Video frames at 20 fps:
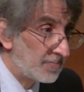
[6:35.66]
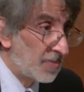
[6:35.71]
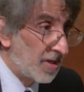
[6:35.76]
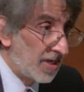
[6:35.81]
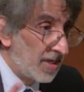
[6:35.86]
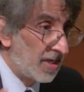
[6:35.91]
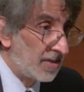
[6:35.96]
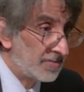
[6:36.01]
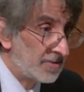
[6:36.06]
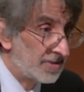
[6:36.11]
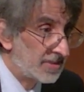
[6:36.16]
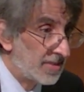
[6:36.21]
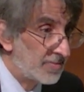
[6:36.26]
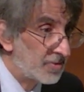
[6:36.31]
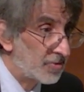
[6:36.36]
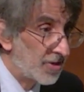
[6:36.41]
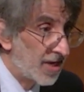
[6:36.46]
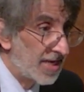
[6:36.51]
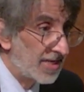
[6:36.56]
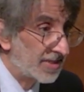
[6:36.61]
uh,
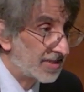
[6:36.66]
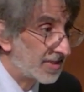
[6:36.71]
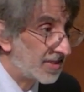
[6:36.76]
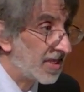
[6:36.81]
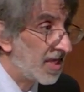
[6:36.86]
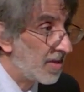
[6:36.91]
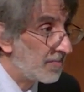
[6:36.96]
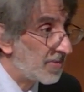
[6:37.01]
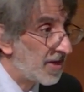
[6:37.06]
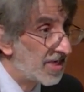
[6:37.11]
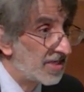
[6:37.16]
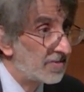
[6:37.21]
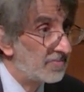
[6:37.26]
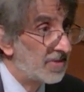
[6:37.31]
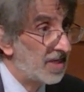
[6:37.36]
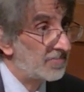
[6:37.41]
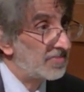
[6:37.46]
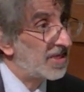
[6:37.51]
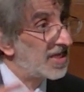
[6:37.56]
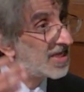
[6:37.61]
democratically, bottom
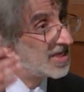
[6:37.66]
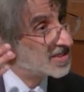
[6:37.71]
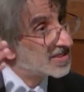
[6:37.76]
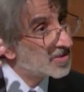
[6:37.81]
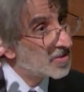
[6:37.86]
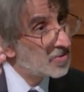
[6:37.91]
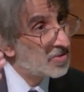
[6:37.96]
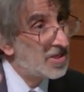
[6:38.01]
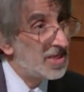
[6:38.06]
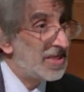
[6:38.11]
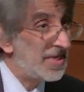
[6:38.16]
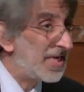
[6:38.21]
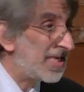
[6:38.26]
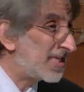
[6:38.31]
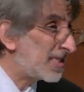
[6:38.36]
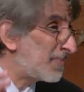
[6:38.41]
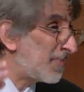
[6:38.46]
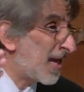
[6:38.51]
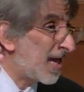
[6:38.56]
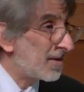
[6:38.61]
up. So it's
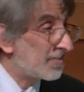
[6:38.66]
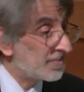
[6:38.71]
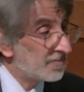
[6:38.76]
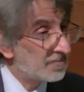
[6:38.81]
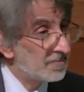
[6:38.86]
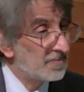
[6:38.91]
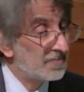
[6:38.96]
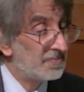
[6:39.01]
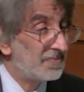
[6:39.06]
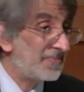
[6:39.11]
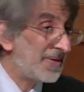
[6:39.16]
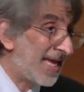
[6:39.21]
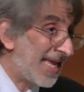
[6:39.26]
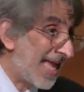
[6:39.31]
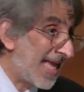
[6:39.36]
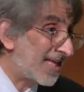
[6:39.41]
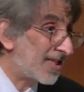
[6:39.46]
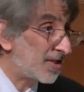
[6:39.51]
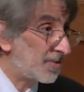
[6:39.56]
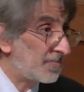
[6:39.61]
about by
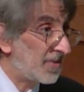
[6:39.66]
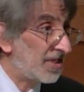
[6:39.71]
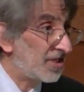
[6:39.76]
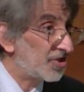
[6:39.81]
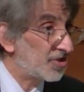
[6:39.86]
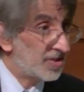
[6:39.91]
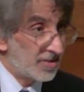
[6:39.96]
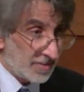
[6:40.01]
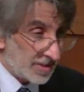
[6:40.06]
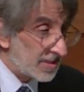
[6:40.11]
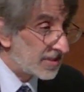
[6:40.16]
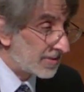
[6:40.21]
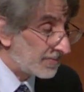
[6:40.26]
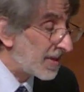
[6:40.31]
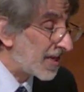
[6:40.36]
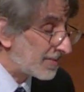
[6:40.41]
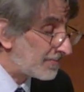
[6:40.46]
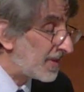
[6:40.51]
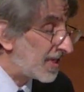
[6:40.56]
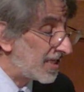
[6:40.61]
acclamation. It's
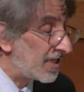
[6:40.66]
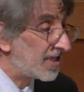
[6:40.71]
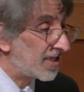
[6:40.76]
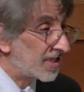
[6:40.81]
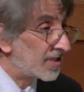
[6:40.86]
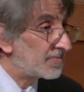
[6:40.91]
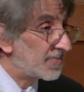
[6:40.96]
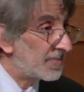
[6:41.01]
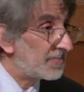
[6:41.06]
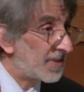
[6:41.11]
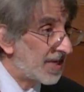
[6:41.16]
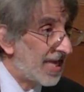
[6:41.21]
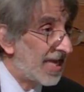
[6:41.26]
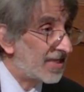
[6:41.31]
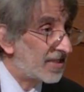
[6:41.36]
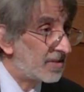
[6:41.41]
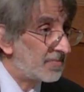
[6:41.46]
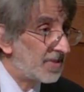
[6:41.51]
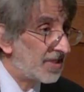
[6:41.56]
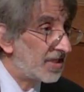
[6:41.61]
about many things, but by
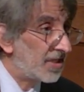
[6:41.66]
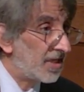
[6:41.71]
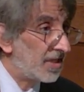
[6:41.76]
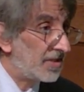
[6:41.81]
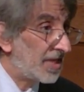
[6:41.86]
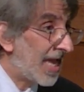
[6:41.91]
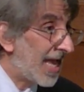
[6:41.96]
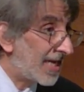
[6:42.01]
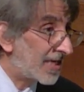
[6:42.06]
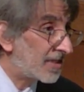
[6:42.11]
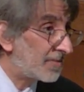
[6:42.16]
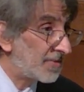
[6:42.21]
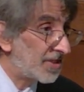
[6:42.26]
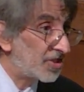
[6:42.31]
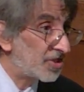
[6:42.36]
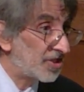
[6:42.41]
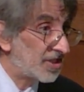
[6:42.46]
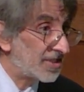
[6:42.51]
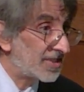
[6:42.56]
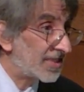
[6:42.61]
acclamation, uh, the
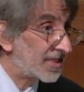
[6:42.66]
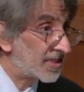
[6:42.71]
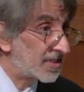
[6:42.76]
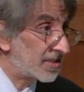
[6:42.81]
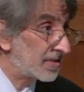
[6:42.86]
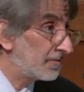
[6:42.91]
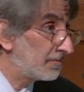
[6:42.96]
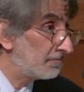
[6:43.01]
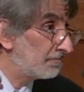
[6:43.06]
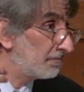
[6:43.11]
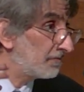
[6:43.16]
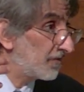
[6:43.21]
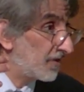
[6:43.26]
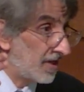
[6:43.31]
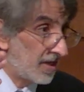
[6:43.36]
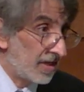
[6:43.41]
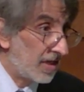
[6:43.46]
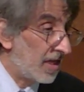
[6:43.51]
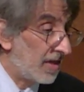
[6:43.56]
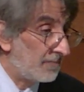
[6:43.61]
acclamation, the six
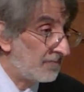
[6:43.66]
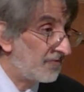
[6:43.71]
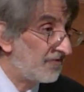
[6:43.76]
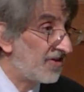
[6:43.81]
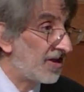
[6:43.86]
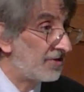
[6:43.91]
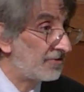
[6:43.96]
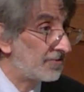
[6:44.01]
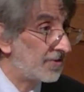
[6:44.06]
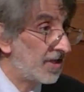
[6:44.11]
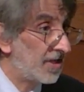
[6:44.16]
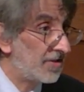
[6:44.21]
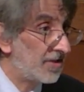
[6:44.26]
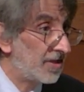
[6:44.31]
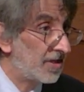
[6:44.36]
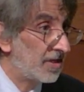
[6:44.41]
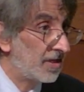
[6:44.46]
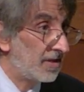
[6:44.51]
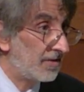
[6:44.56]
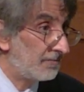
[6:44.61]
um, found,
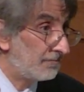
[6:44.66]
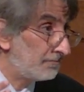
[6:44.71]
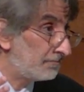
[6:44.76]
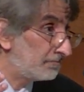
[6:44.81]
uh,